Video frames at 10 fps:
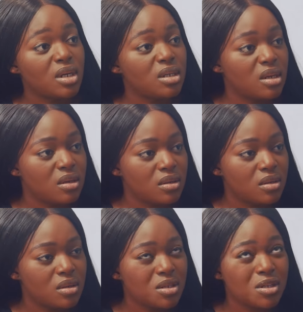Idea.
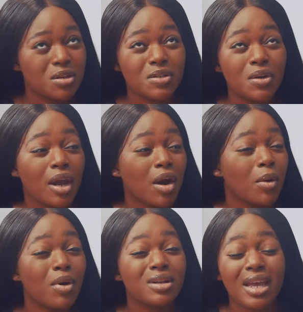She does not care
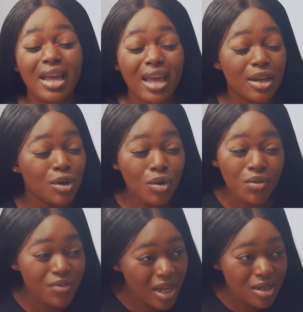about any
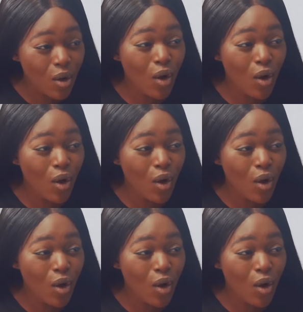of that.